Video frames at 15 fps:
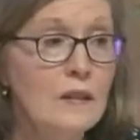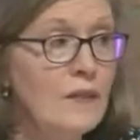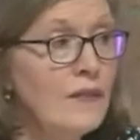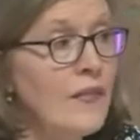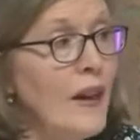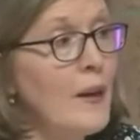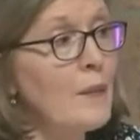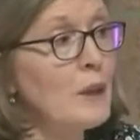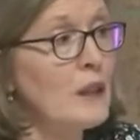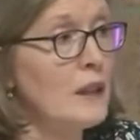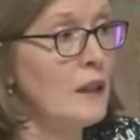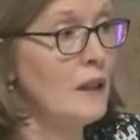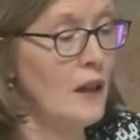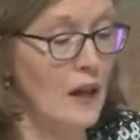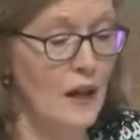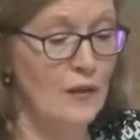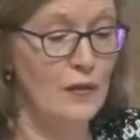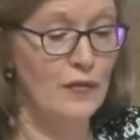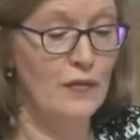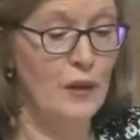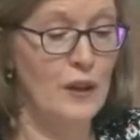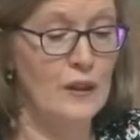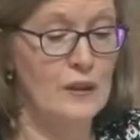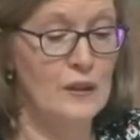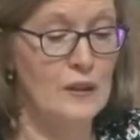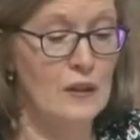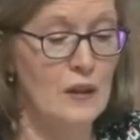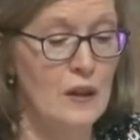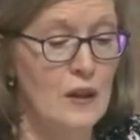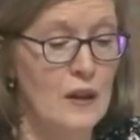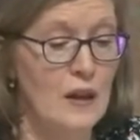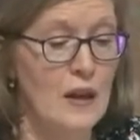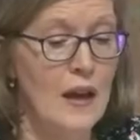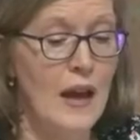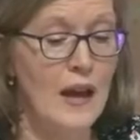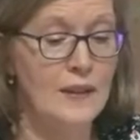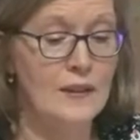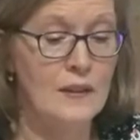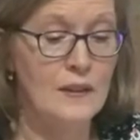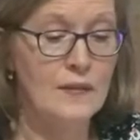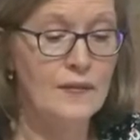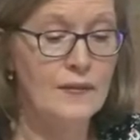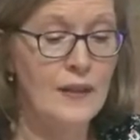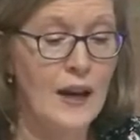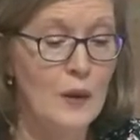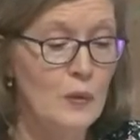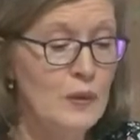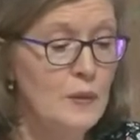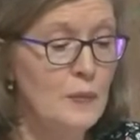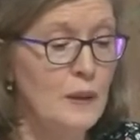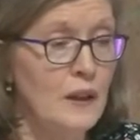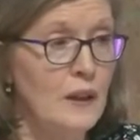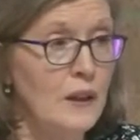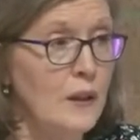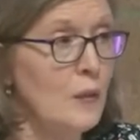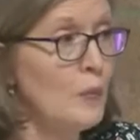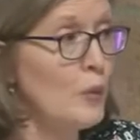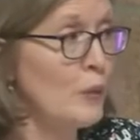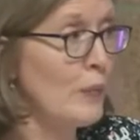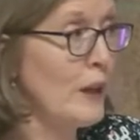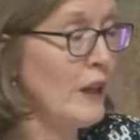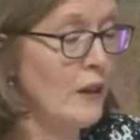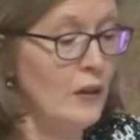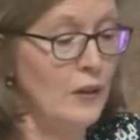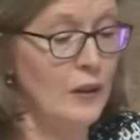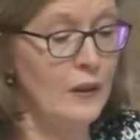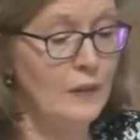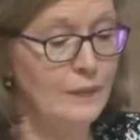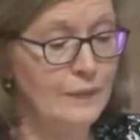family, and friends, as if I was being prepared.